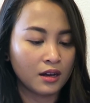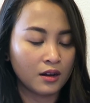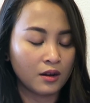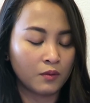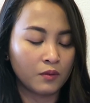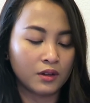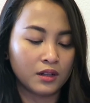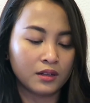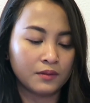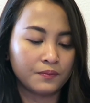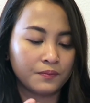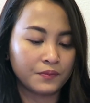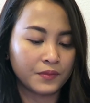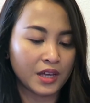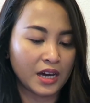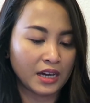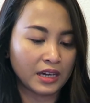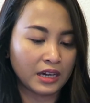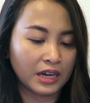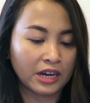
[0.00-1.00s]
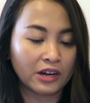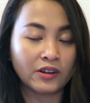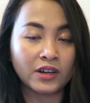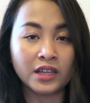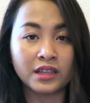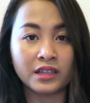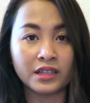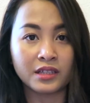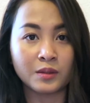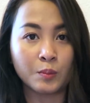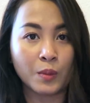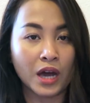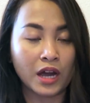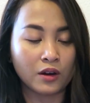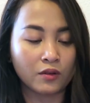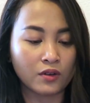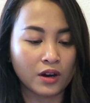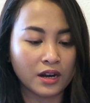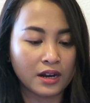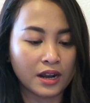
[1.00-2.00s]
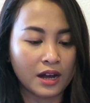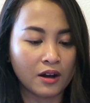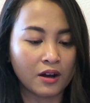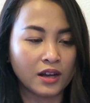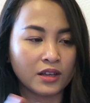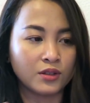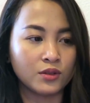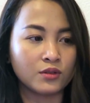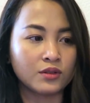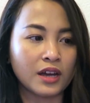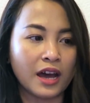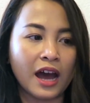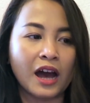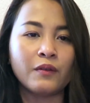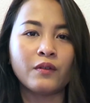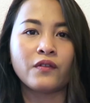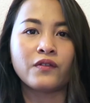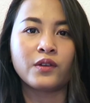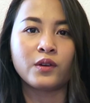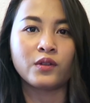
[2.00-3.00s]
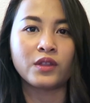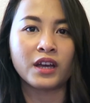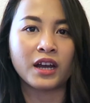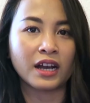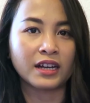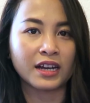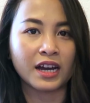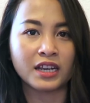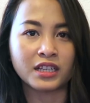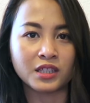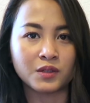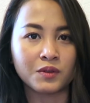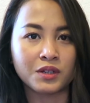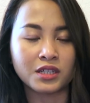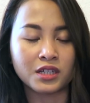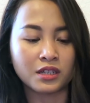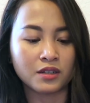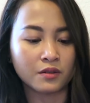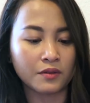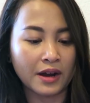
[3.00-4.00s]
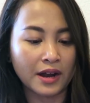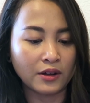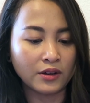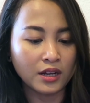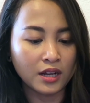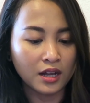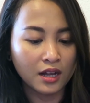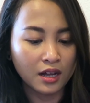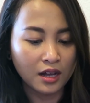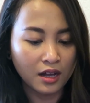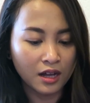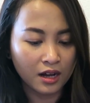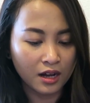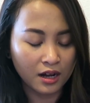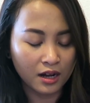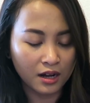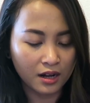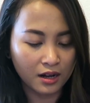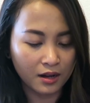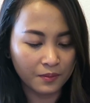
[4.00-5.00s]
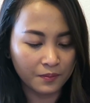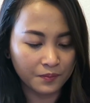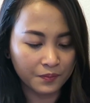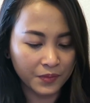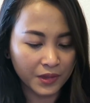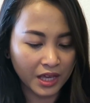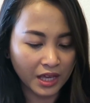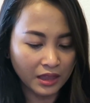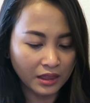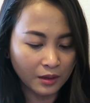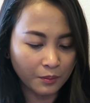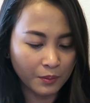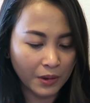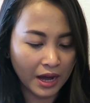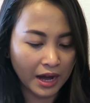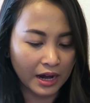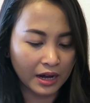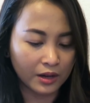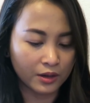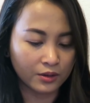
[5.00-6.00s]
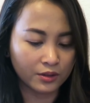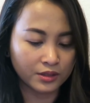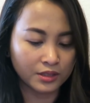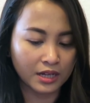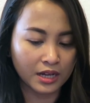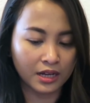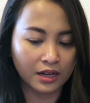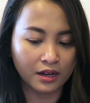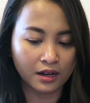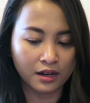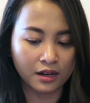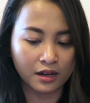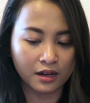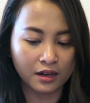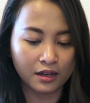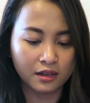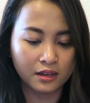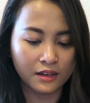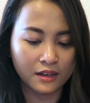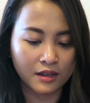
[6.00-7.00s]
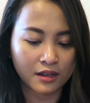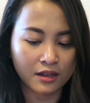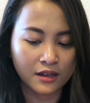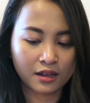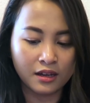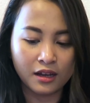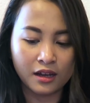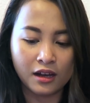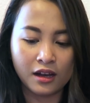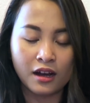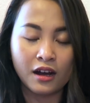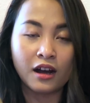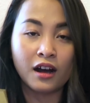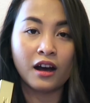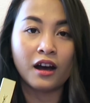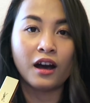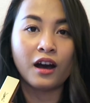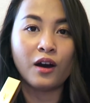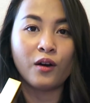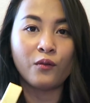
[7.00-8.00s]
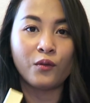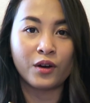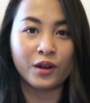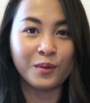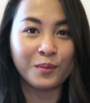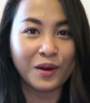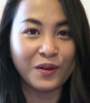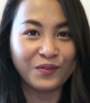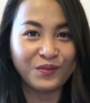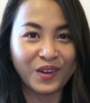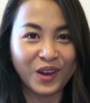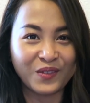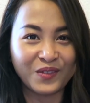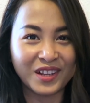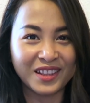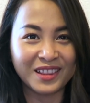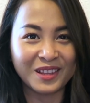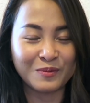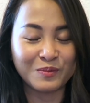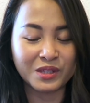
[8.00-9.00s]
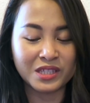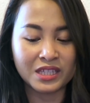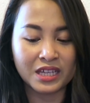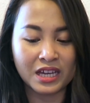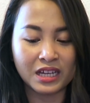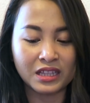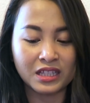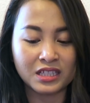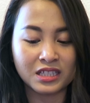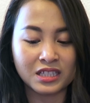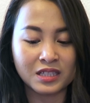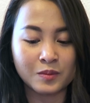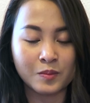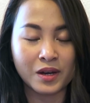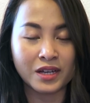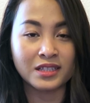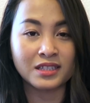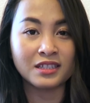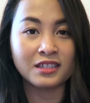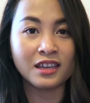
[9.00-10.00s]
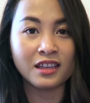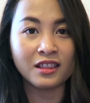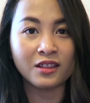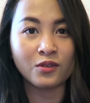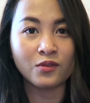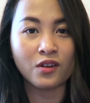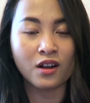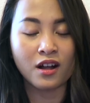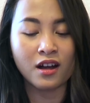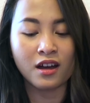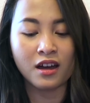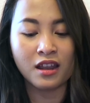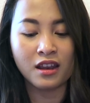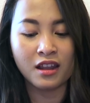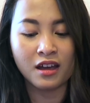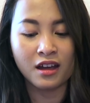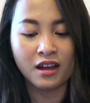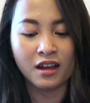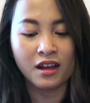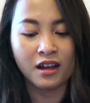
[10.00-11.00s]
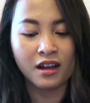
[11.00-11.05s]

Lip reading: Well, I carry in this bag right now. I have a few things, I kind of switch it around. In the pouch I got one of my favorite lipstick. This is by Saint Laurent.